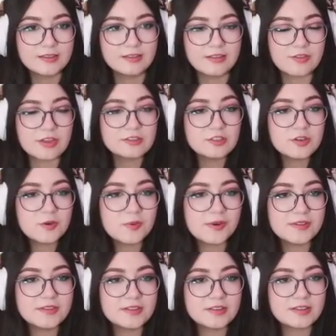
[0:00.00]
a thing to go
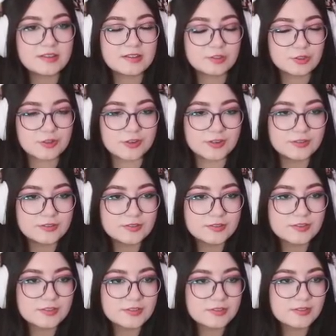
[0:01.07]
on the, the
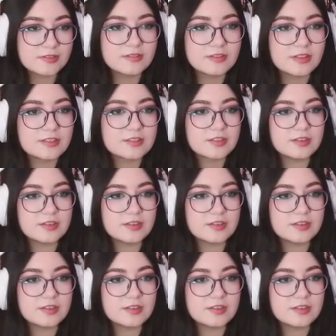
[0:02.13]
stalls? That's